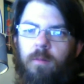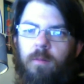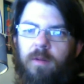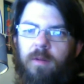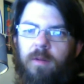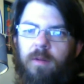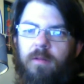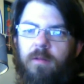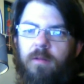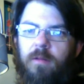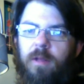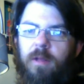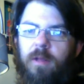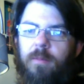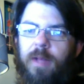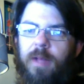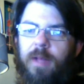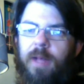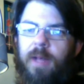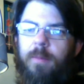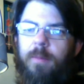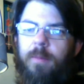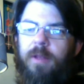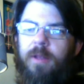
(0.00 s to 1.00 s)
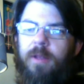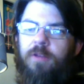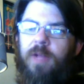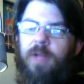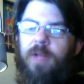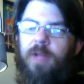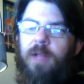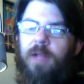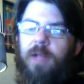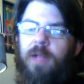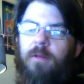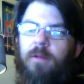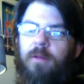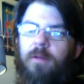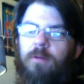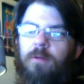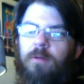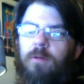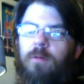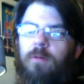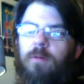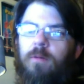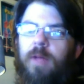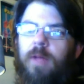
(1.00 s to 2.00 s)
Let's look up comment tracker.
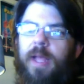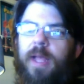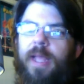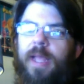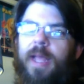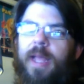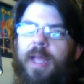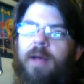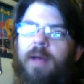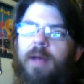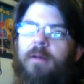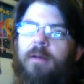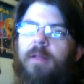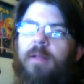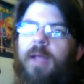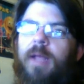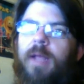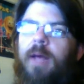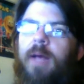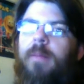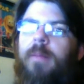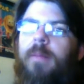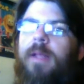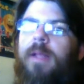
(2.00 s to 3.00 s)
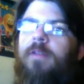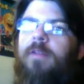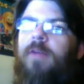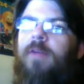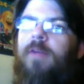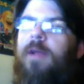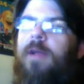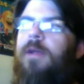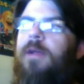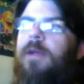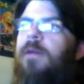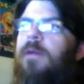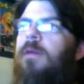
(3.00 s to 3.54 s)
Google Hangout comment tracker.